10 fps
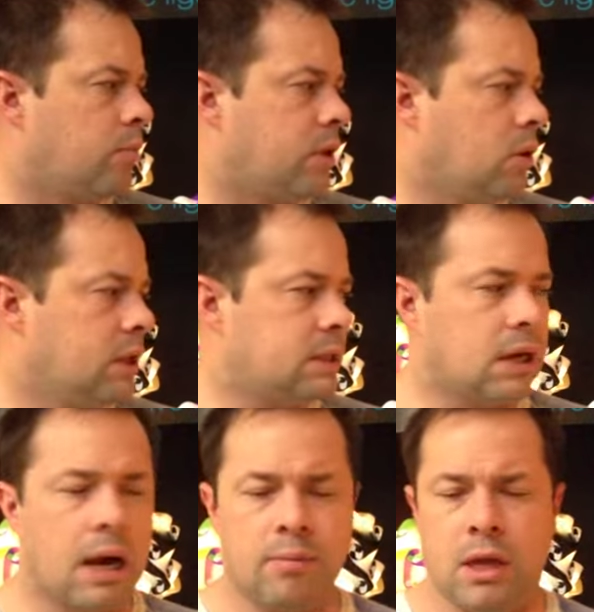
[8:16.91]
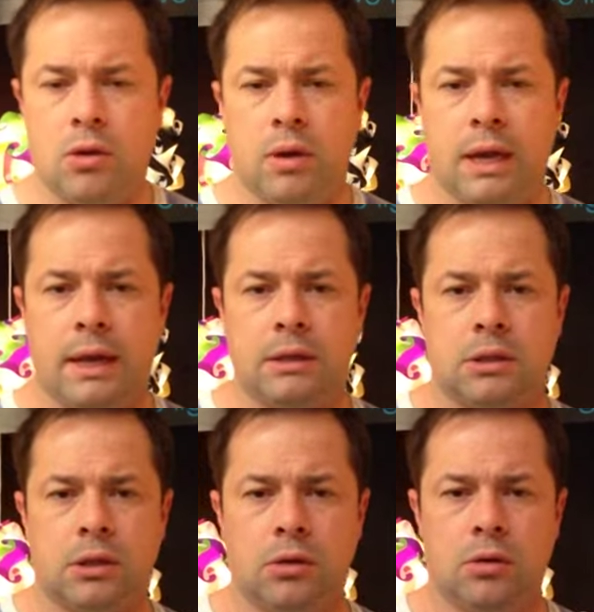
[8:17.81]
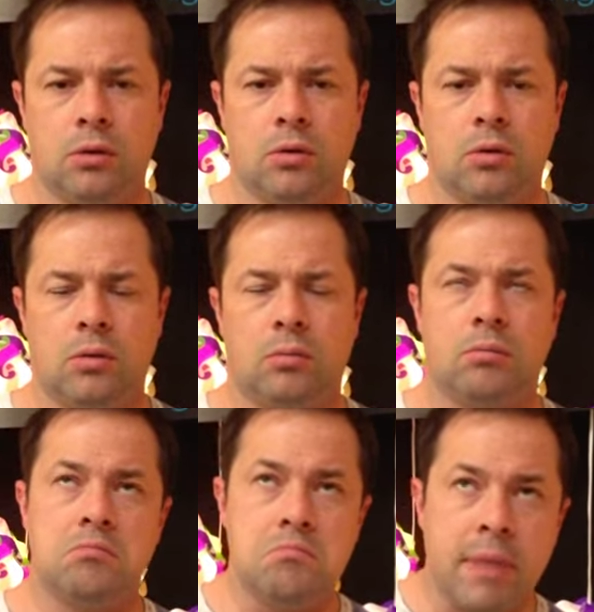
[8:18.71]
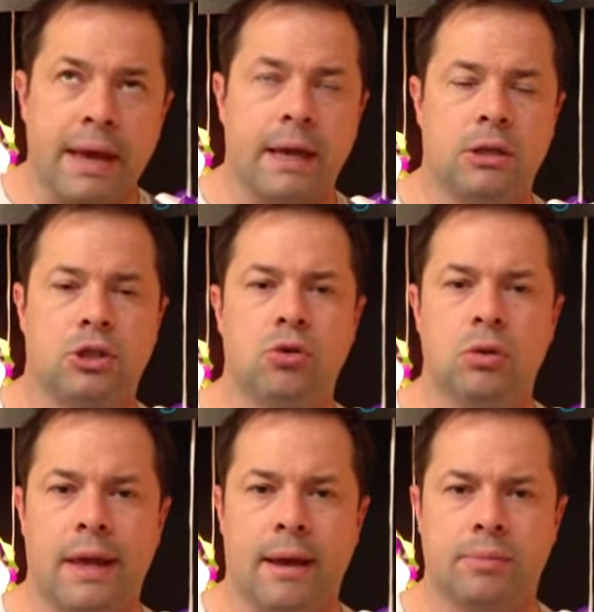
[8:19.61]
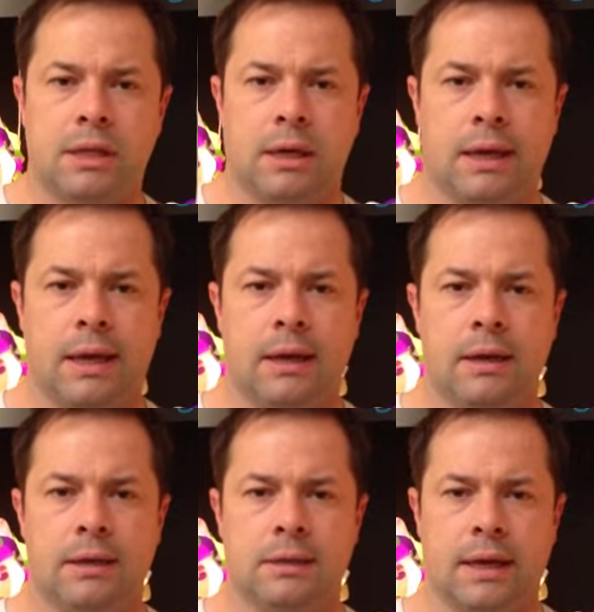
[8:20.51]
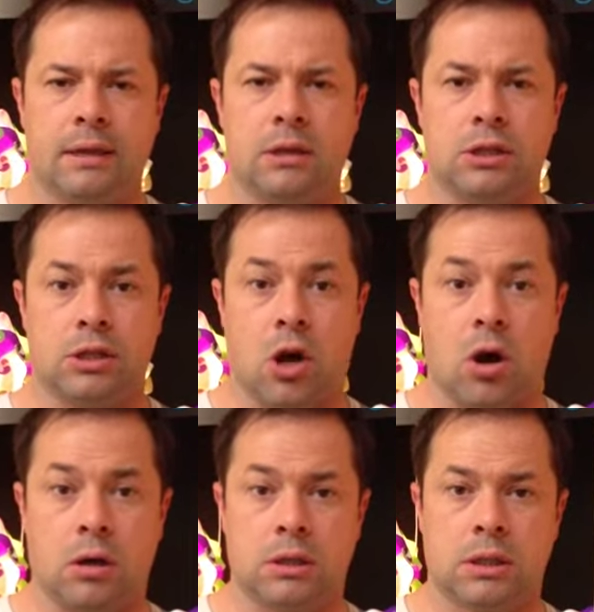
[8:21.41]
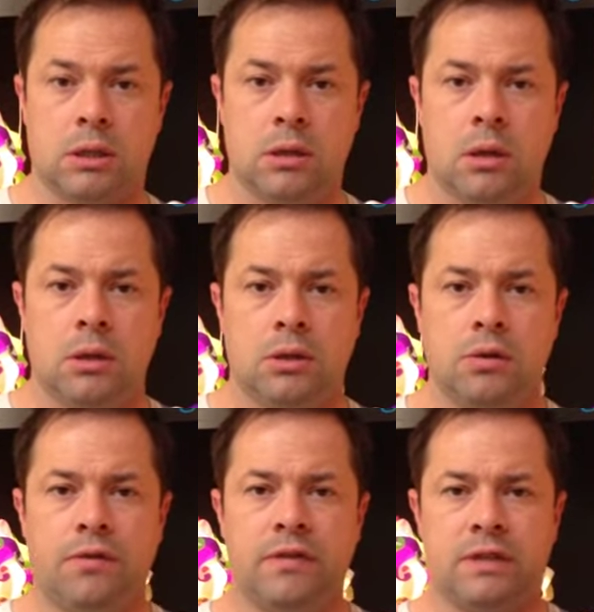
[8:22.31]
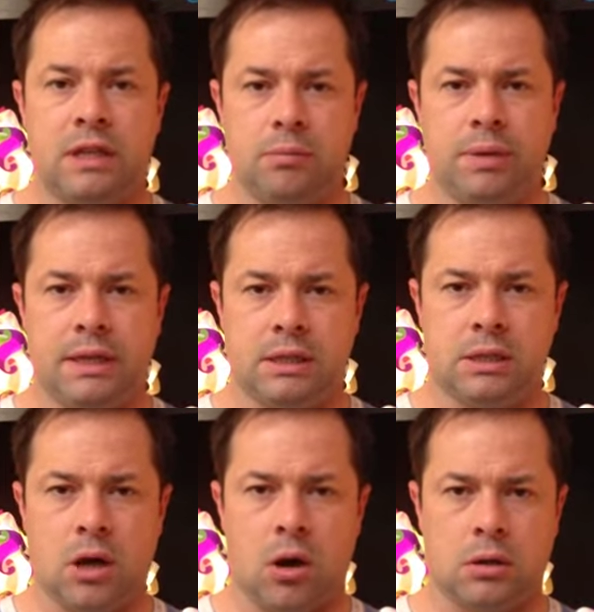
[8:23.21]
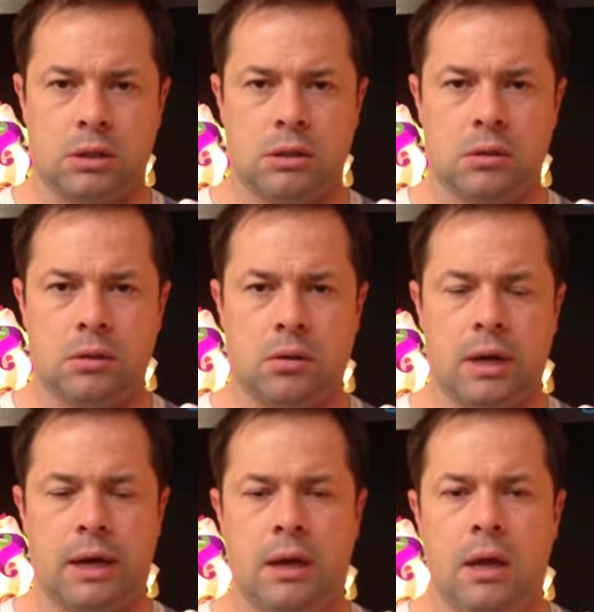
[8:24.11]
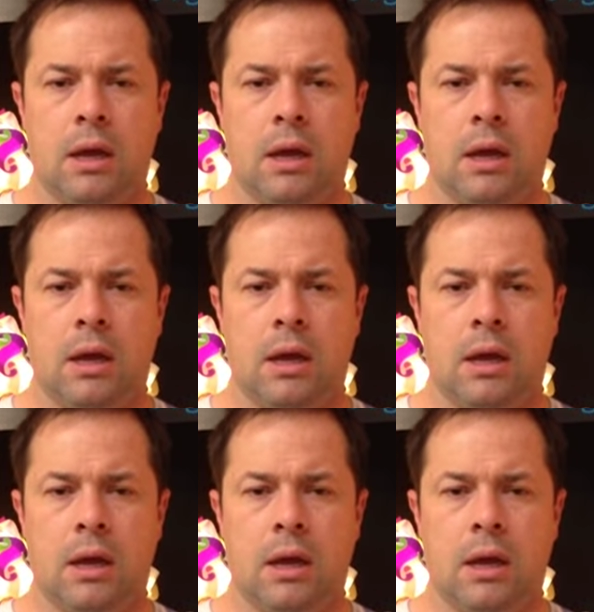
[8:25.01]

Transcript: The only time that you get into making 2 lamps in a kit is like the stars. 2 15-piece stars, okay?